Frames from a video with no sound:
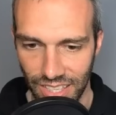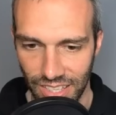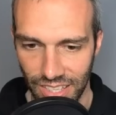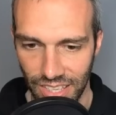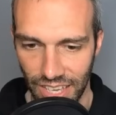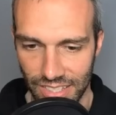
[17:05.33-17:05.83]

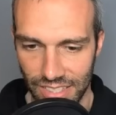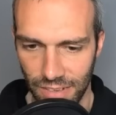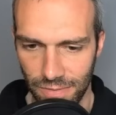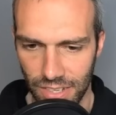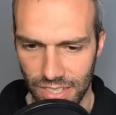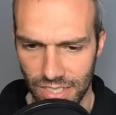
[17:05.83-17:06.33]
Okay,
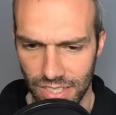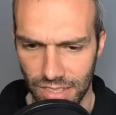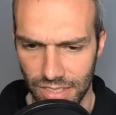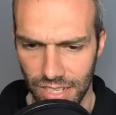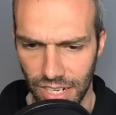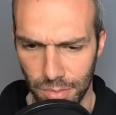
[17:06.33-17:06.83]
Stunfisk,
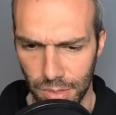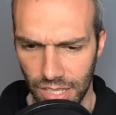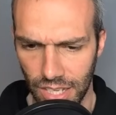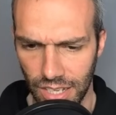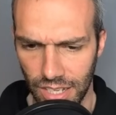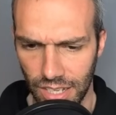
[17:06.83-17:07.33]
terrible
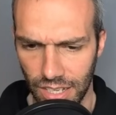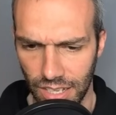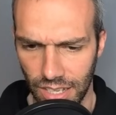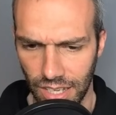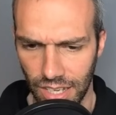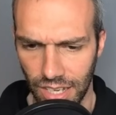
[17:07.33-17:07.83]
lead.
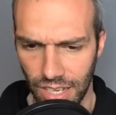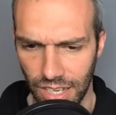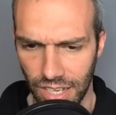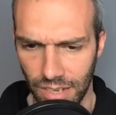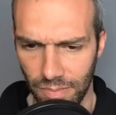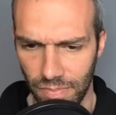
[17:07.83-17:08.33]

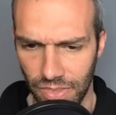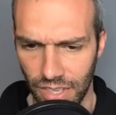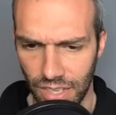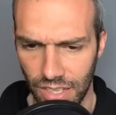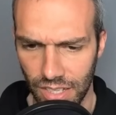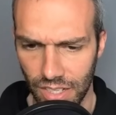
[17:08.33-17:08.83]

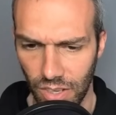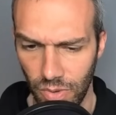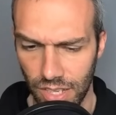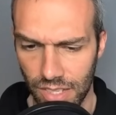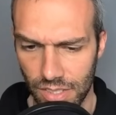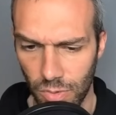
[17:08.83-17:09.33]

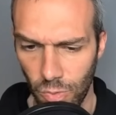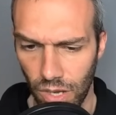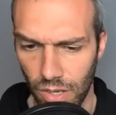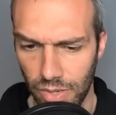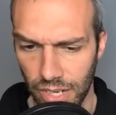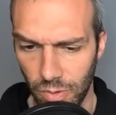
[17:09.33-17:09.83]
Going into
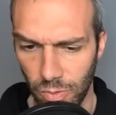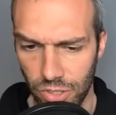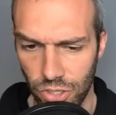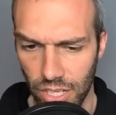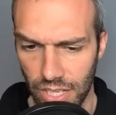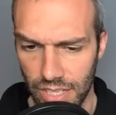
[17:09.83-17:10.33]
walrein,
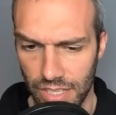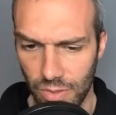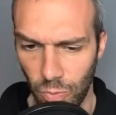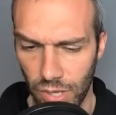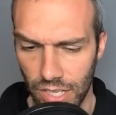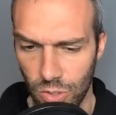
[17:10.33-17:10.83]
which is
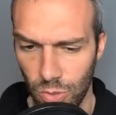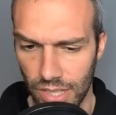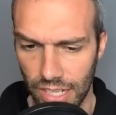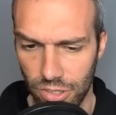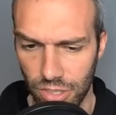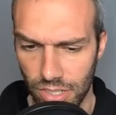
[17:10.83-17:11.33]
weak to
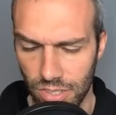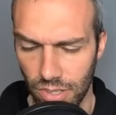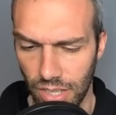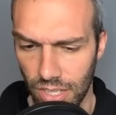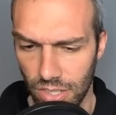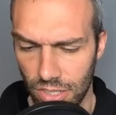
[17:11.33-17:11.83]
electric, so
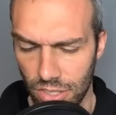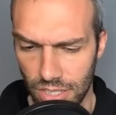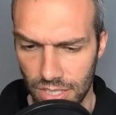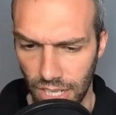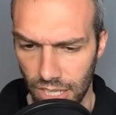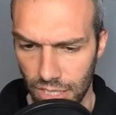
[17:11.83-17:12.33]
they could just
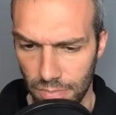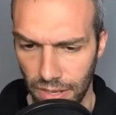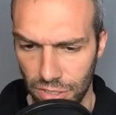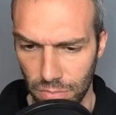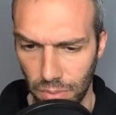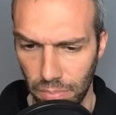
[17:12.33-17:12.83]
stay in this
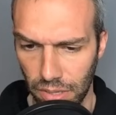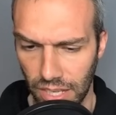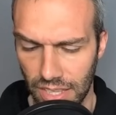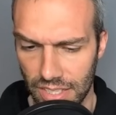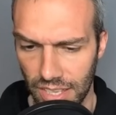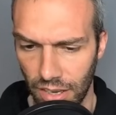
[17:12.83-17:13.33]
matchup and play
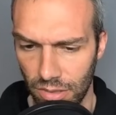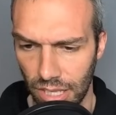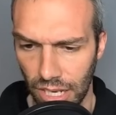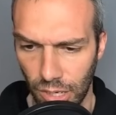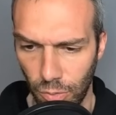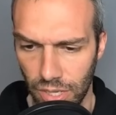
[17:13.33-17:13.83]
this out. They
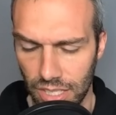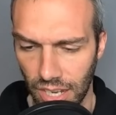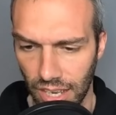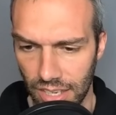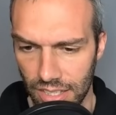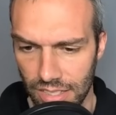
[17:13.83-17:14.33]
are weak to
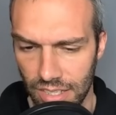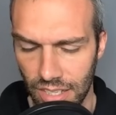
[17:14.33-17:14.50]
ice.